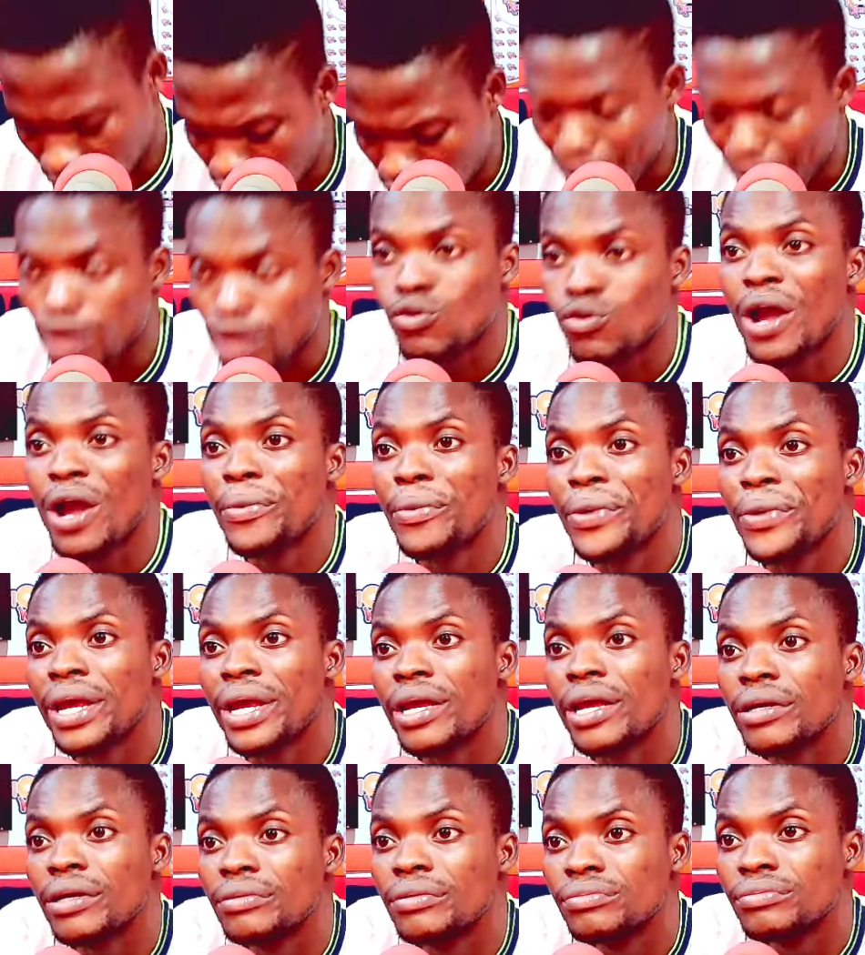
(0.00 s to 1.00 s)
Jiman
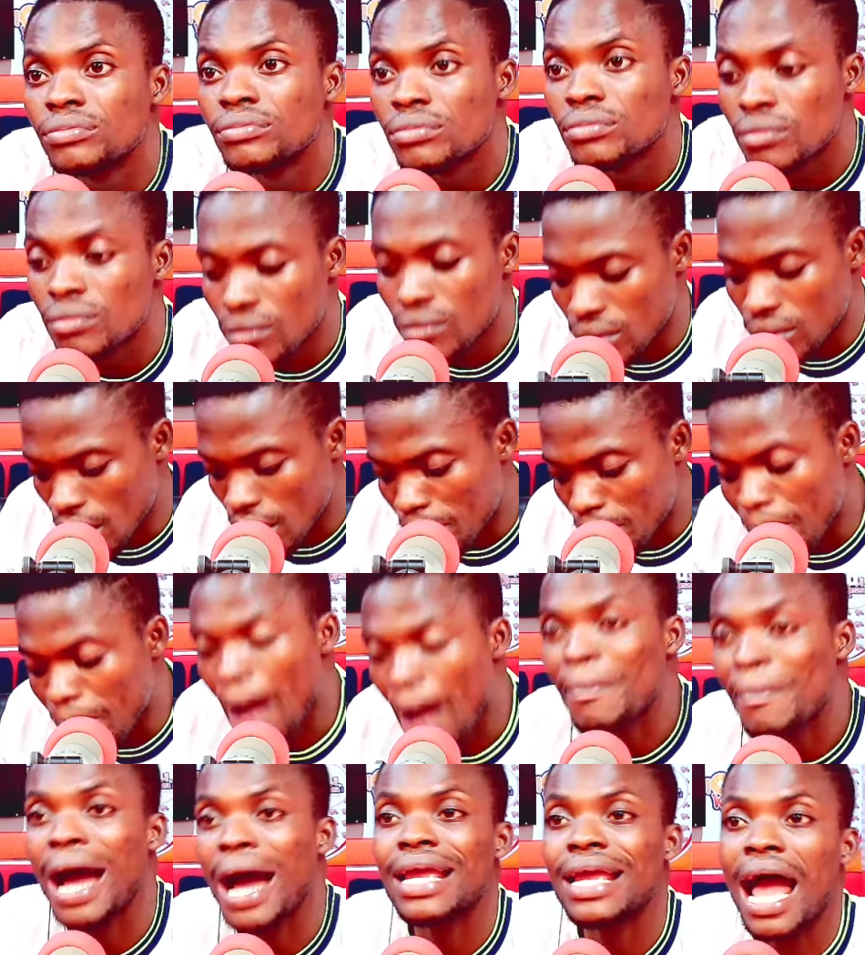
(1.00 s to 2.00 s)
Wenchi,
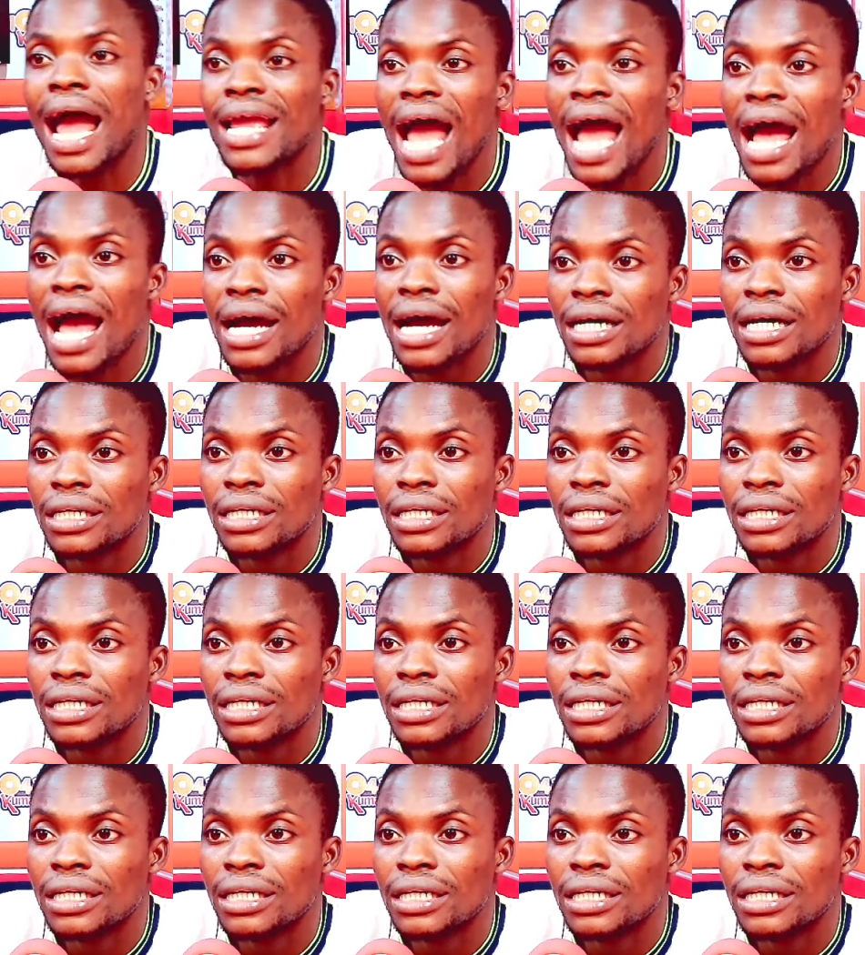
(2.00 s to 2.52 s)
Baba Yaya,